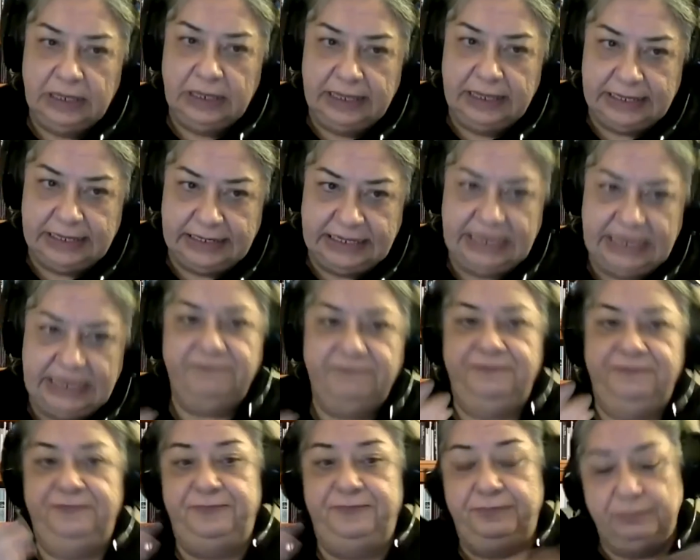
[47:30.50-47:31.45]

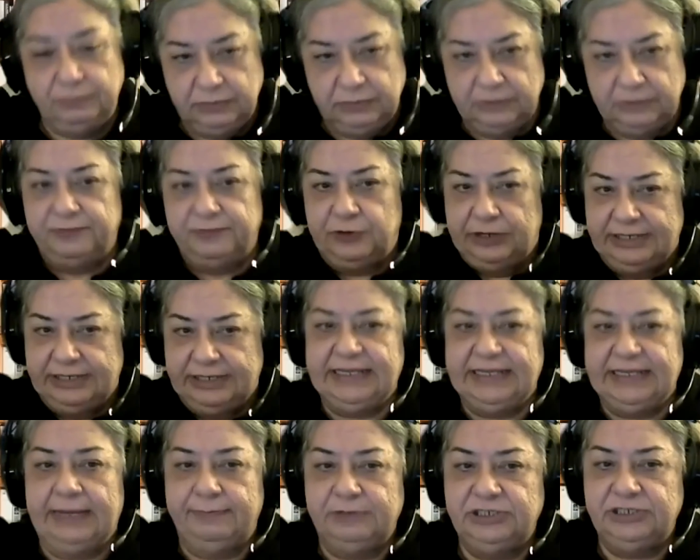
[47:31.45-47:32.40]
if, for example,